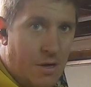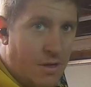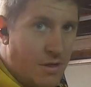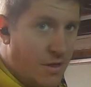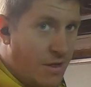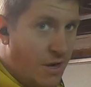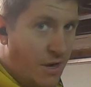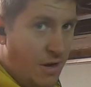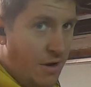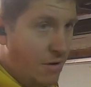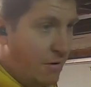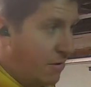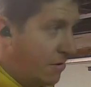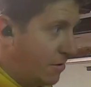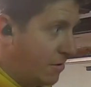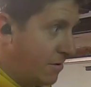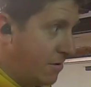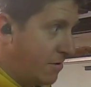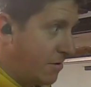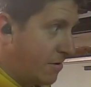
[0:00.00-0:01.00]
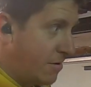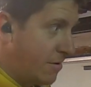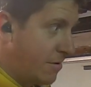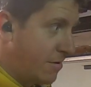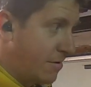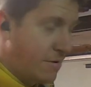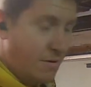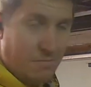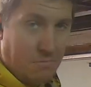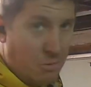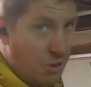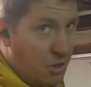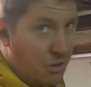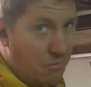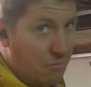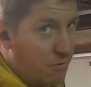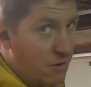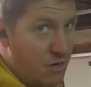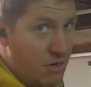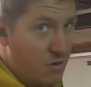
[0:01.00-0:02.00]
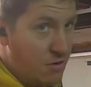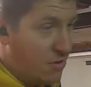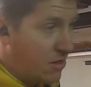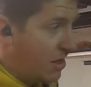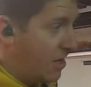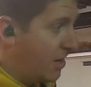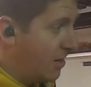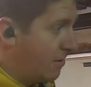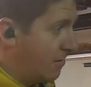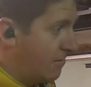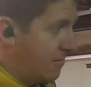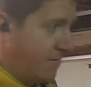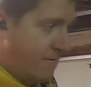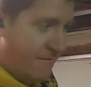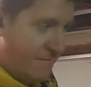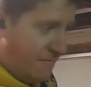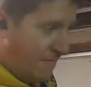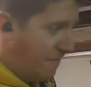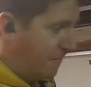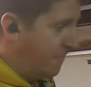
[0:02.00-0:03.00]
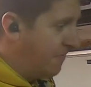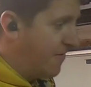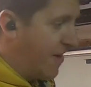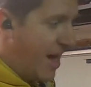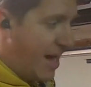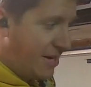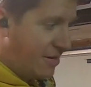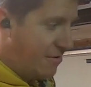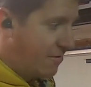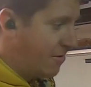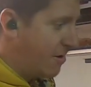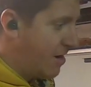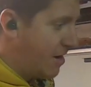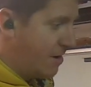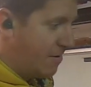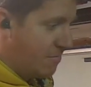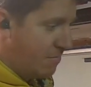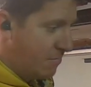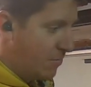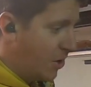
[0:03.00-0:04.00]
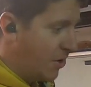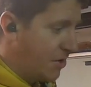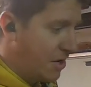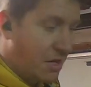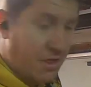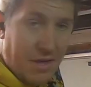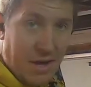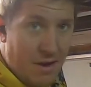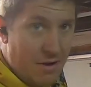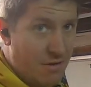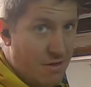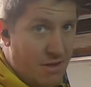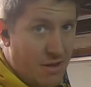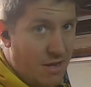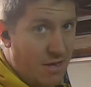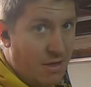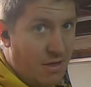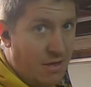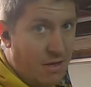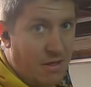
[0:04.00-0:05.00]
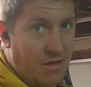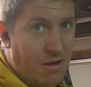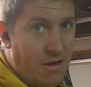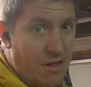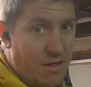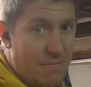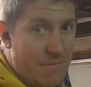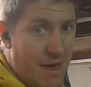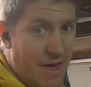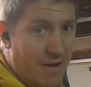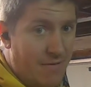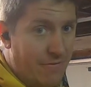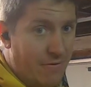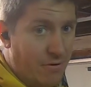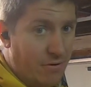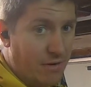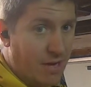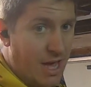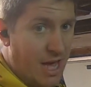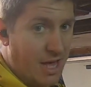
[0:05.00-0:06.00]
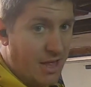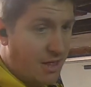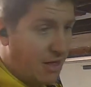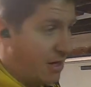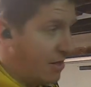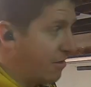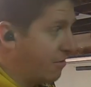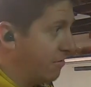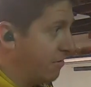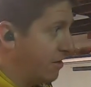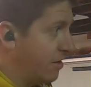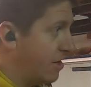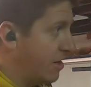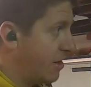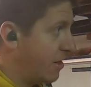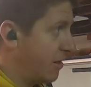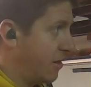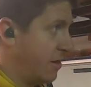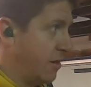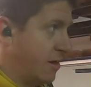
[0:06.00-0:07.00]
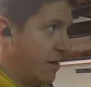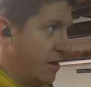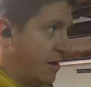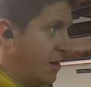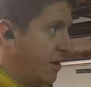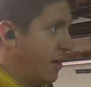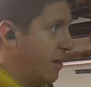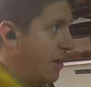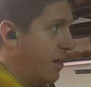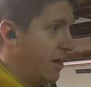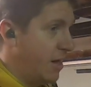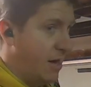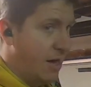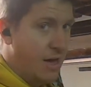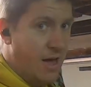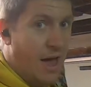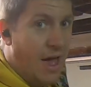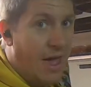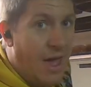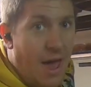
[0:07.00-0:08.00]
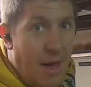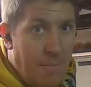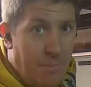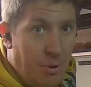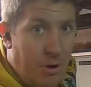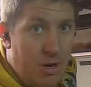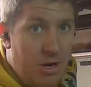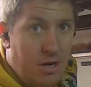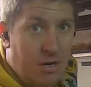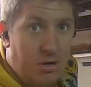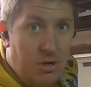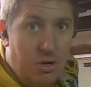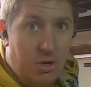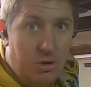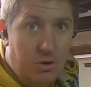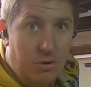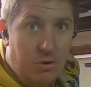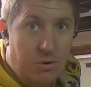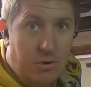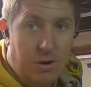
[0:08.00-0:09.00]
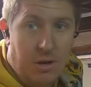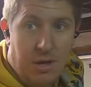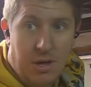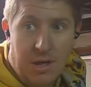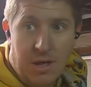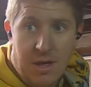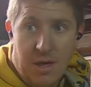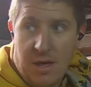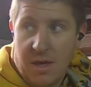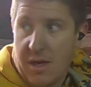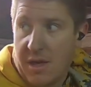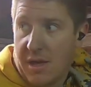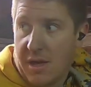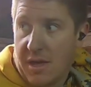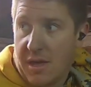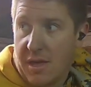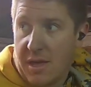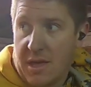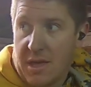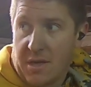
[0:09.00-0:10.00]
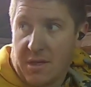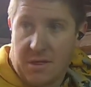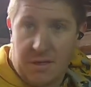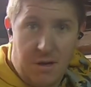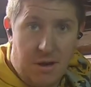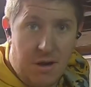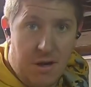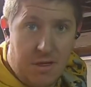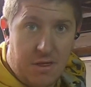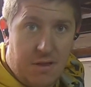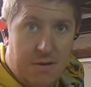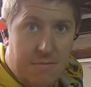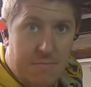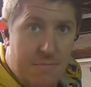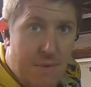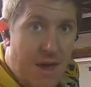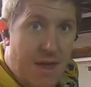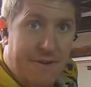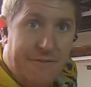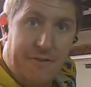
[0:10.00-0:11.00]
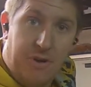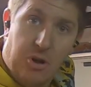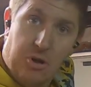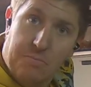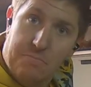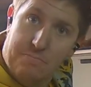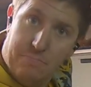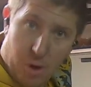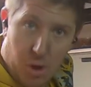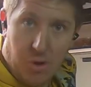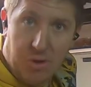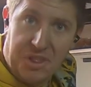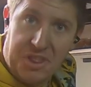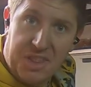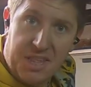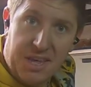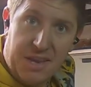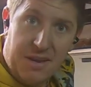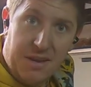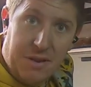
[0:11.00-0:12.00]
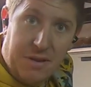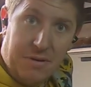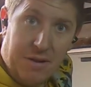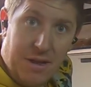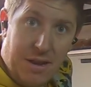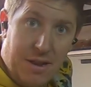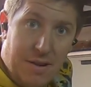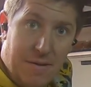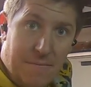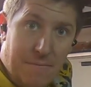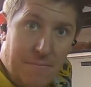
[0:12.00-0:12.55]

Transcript: So, I'm just reusing factory multi-layer steel exhaust manifold gaskets on this. Uh, I am putting new exhaust manifold bolts into it,